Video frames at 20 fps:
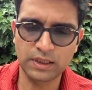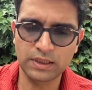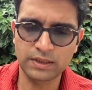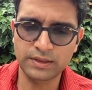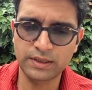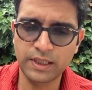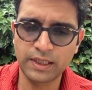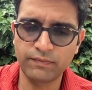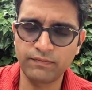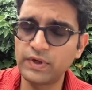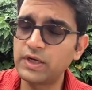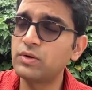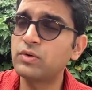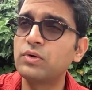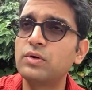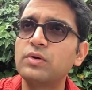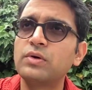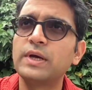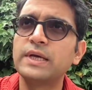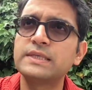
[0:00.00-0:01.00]
we
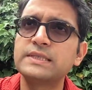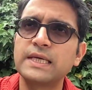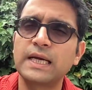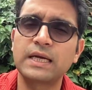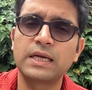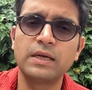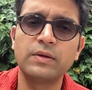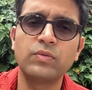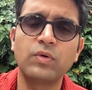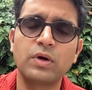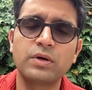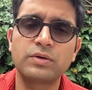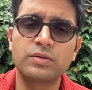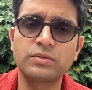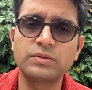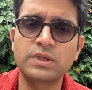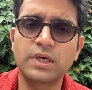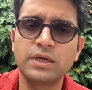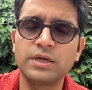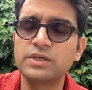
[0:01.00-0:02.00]
don't know exactly what
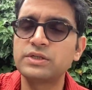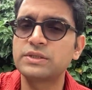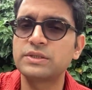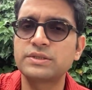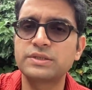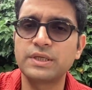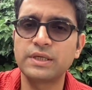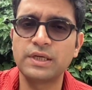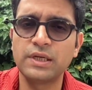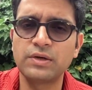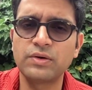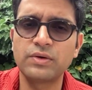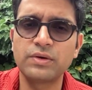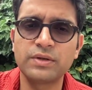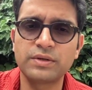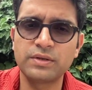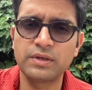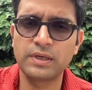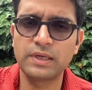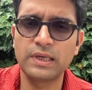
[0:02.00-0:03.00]
truth conditions they denote
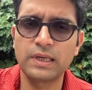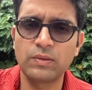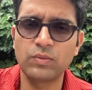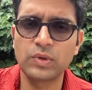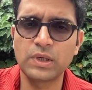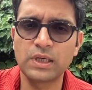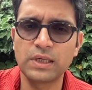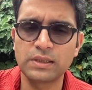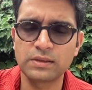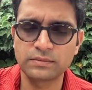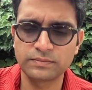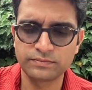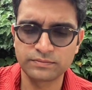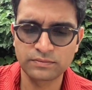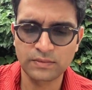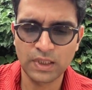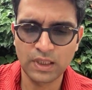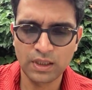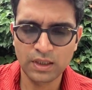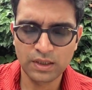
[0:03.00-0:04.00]
in the real world.
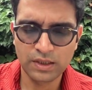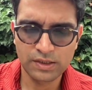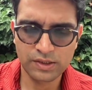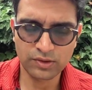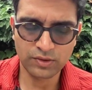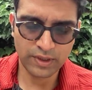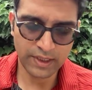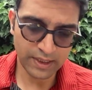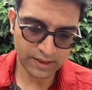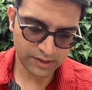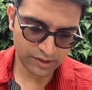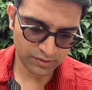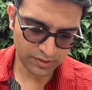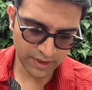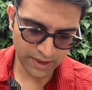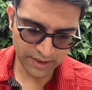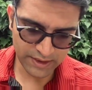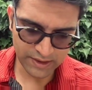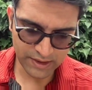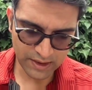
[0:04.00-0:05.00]
So yeah, so
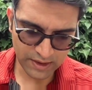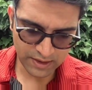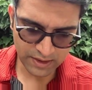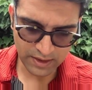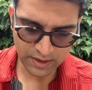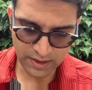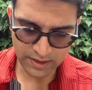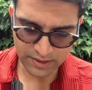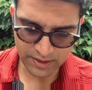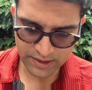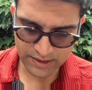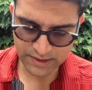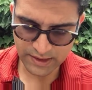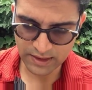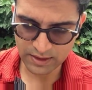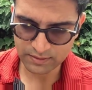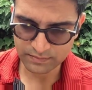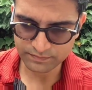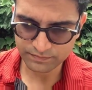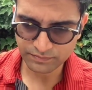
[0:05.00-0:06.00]
there is an
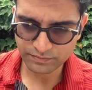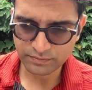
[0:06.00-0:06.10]
interesting